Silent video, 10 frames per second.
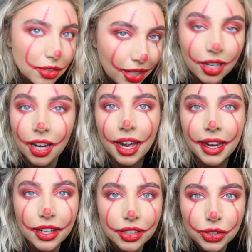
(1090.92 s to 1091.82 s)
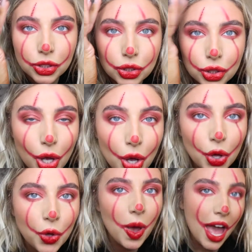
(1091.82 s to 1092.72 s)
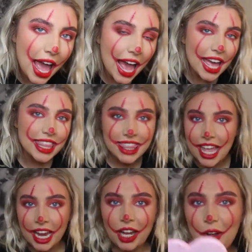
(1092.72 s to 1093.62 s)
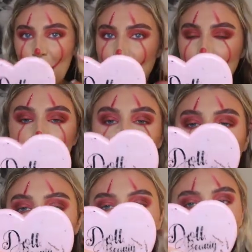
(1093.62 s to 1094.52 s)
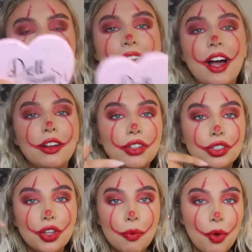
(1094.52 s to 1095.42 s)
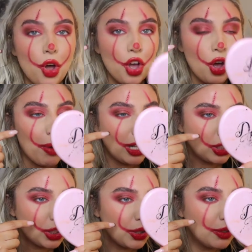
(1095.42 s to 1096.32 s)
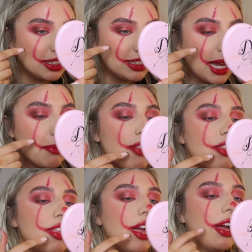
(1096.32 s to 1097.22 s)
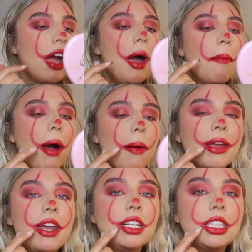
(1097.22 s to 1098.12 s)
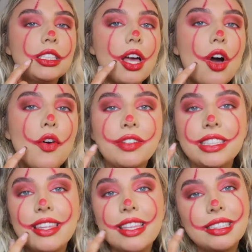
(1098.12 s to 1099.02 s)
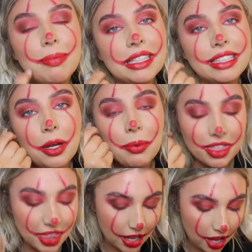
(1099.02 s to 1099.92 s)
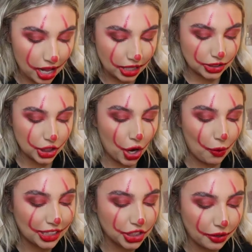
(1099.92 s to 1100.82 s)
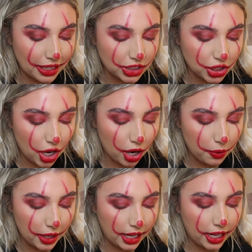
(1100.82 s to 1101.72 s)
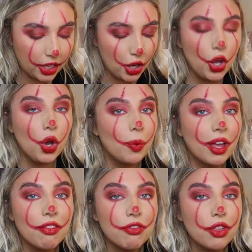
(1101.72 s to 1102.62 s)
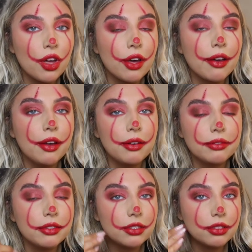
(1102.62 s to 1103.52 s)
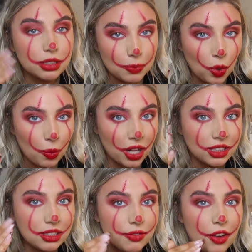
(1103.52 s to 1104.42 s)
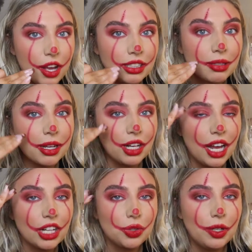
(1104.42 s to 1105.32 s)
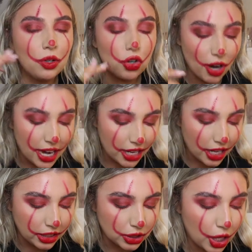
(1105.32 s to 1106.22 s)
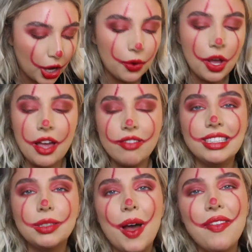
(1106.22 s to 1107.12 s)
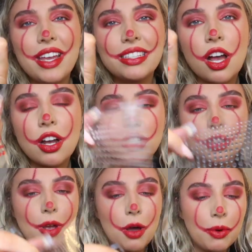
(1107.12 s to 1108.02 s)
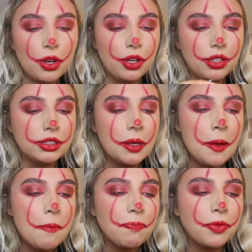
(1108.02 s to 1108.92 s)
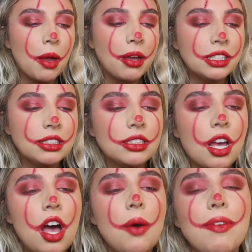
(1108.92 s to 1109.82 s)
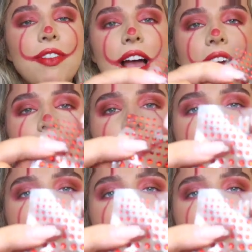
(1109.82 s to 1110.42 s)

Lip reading: Like so. And then I'm going to go down to the bottom and do the same thing, but I'm going to start, obviously this bit's a little bit thicker, so I don't need to go in with the smaller ones first. I'm going to like do a little gradient. So this is why these are good as well, because I'm going to start with like